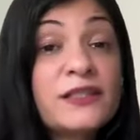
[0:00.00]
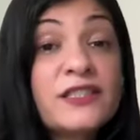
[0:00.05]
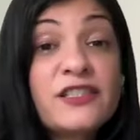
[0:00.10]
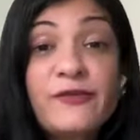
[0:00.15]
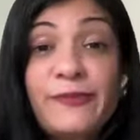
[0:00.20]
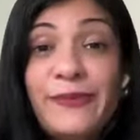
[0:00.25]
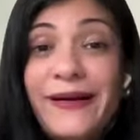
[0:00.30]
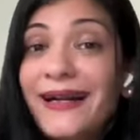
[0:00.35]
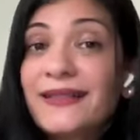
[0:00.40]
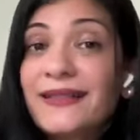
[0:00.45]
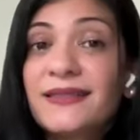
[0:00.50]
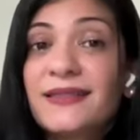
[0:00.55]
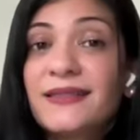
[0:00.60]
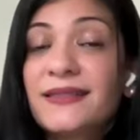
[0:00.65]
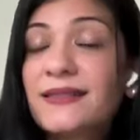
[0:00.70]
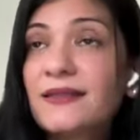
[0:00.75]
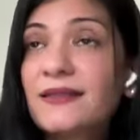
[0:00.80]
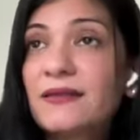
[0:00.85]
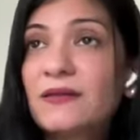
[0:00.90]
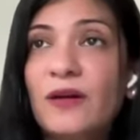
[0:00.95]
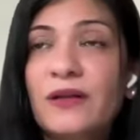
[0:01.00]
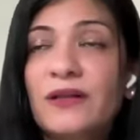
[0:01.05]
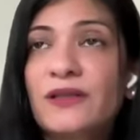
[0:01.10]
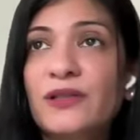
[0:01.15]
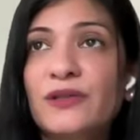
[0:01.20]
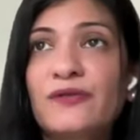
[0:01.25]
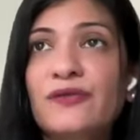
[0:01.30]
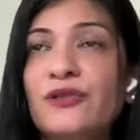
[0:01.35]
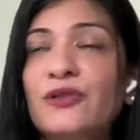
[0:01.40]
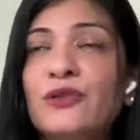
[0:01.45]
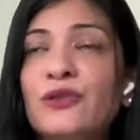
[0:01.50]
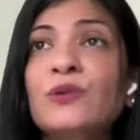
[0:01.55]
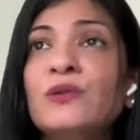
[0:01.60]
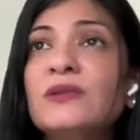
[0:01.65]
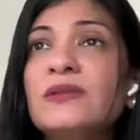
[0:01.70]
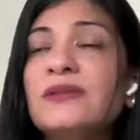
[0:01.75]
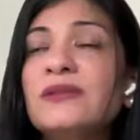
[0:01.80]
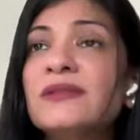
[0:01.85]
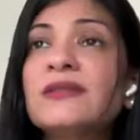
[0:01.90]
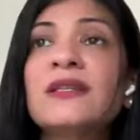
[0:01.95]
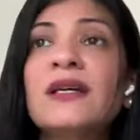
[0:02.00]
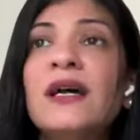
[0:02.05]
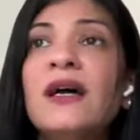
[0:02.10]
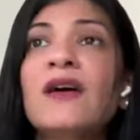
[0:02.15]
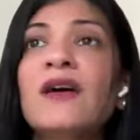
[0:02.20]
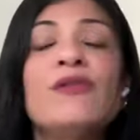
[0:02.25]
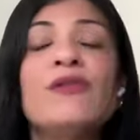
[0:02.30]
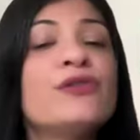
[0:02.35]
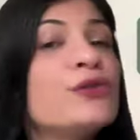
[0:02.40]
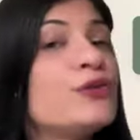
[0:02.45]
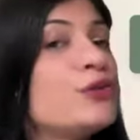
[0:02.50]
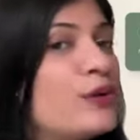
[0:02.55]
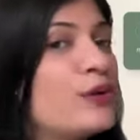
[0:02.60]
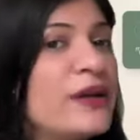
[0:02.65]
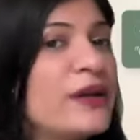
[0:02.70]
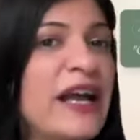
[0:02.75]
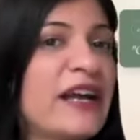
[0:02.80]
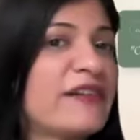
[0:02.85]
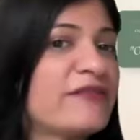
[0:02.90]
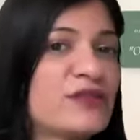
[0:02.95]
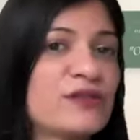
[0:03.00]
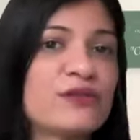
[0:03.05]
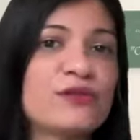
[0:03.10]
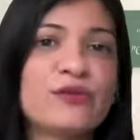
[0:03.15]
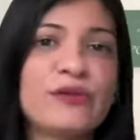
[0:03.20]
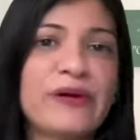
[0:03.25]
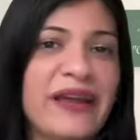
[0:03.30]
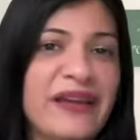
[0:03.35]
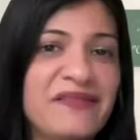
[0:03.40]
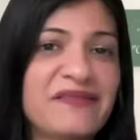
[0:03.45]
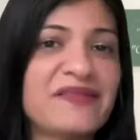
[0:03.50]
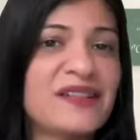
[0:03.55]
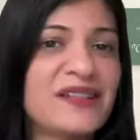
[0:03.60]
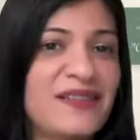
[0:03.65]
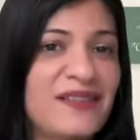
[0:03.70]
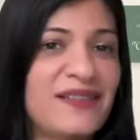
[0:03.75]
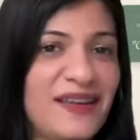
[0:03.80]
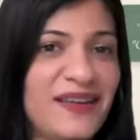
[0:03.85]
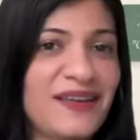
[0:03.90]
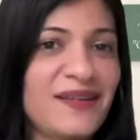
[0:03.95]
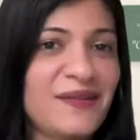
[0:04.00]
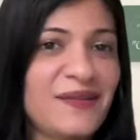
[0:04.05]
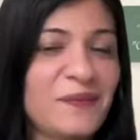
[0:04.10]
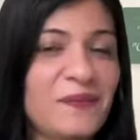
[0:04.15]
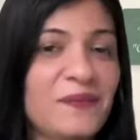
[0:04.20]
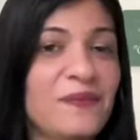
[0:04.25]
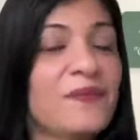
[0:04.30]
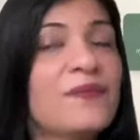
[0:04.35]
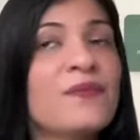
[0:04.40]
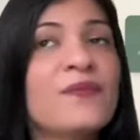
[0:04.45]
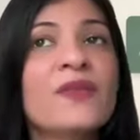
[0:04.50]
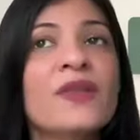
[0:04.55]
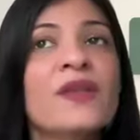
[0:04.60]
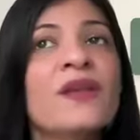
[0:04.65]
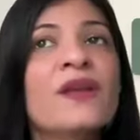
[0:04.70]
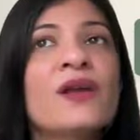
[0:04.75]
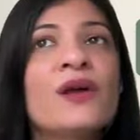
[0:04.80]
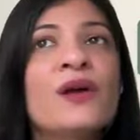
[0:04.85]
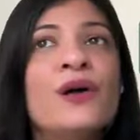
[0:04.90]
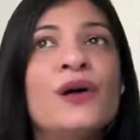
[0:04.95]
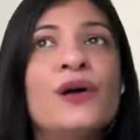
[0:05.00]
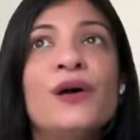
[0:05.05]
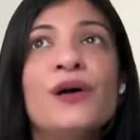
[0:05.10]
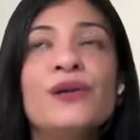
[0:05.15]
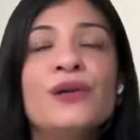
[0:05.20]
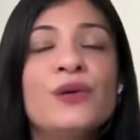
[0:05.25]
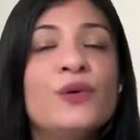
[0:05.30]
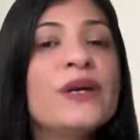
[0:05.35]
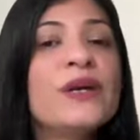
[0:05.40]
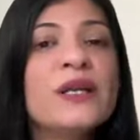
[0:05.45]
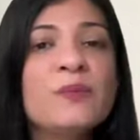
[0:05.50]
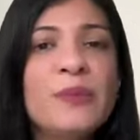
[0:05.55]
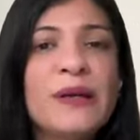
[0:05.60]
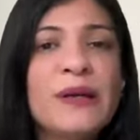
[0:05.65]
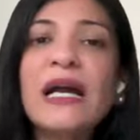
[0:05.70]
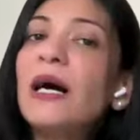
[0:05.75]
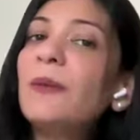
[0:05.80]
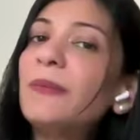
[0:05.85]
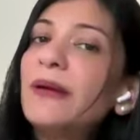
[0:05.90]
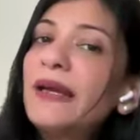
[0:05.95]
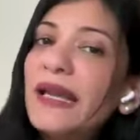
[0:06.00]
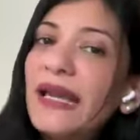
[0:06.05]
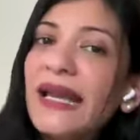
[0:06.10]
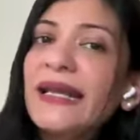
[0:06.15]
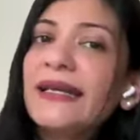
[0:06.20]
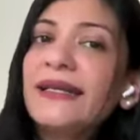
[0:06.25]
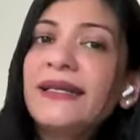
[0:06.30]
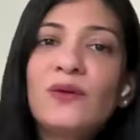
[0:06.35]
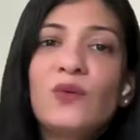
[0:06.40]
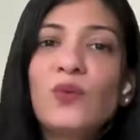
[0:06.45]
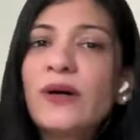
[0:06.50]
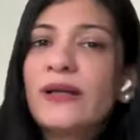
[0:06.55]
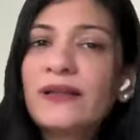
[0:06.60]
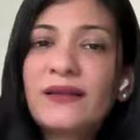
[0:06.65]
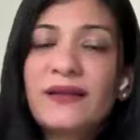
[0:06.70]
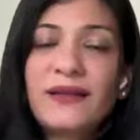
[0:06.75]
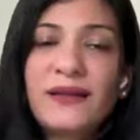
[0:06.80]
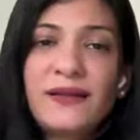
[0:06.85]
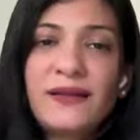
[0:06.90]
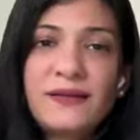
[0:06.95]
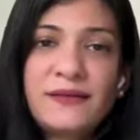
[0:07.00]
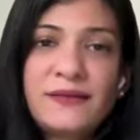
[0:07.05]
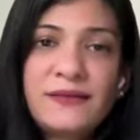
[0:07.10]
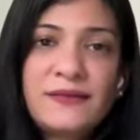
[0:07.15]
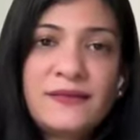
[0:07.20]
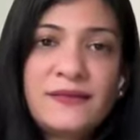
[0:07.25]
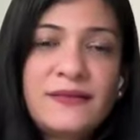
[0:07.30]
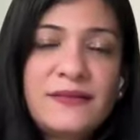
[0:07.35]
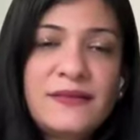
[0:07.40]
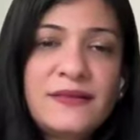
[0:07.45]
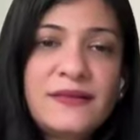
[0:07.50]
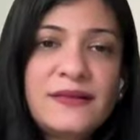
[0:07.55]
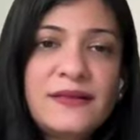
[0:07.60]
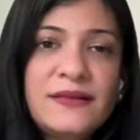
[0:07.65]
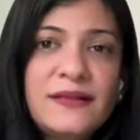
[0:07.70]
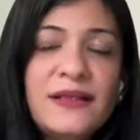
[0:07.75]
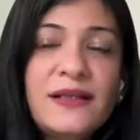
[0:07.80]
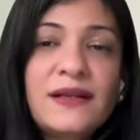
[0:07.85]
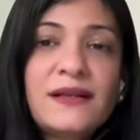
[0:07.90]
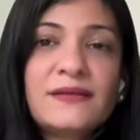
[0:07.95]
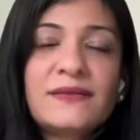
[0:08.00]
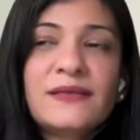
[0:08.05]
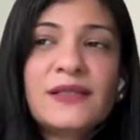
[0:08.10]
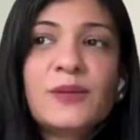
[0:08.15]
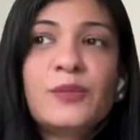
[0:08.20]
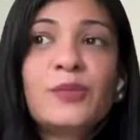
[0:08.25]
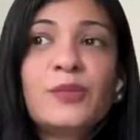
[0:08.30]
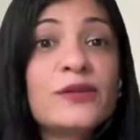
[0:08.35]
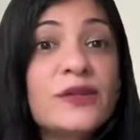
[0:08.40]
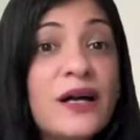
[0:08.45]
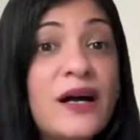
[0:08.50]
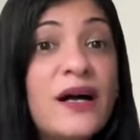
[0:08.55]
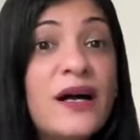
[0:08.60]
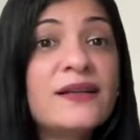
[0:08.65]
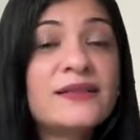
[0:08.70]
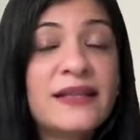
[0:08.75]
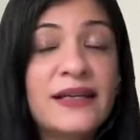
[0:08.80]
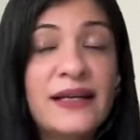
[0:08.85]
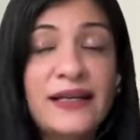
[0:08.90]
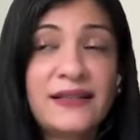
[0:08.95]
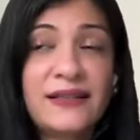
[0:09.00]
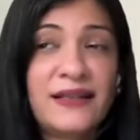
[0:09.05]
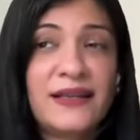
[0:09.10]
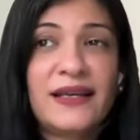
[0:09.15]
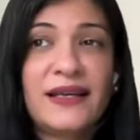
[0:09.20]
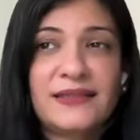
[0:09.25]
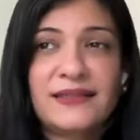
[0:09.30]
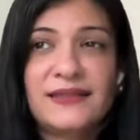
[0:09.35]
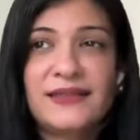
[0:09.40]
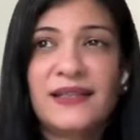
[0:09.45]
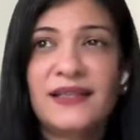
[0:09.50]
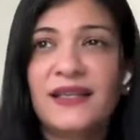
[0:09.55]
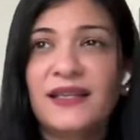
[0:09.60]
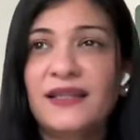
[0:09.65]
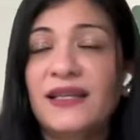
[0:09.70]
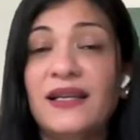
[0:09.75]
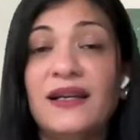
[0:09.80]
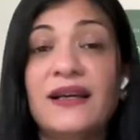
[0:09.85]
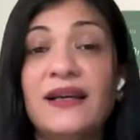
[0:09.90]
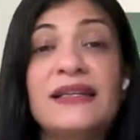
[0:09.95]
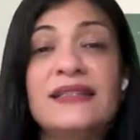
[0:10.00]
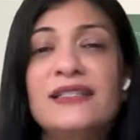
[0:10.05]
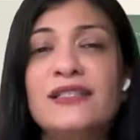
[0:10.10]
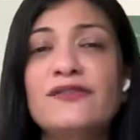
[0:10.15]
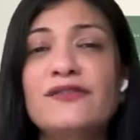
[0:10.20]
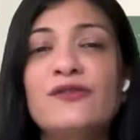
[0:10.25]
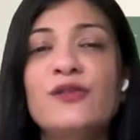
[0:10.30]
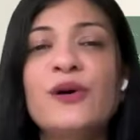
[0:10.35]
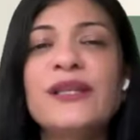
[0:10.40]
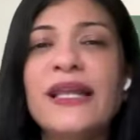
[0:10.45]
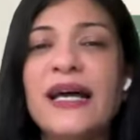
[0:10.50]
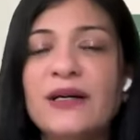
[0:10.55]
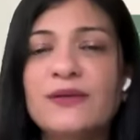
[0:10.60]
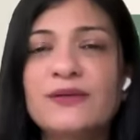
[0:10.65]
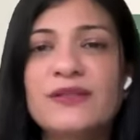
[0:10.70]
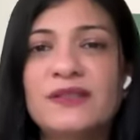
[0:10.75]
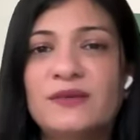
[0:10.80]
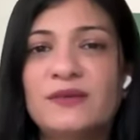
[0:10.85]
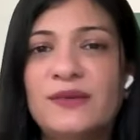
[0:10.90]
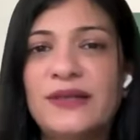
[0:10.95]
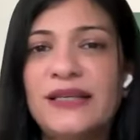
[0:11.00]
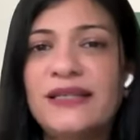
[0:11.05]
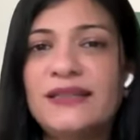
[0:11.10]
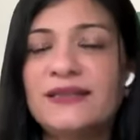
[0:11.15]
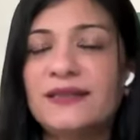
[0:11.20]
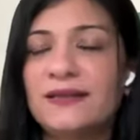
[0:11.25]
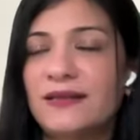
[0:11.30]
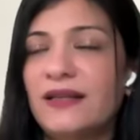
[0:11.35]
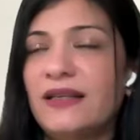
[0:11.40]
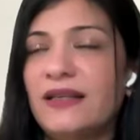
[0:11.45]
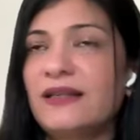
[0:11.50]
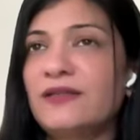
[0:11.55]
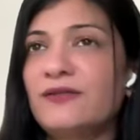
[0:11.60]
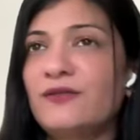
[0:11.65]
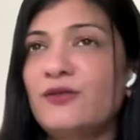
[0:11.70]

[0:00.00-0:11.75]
lots of practices, lots of tools. You don't have to do everything. You can pick up any one thing. The Buddha, I think, has said that there are 84,000 ways,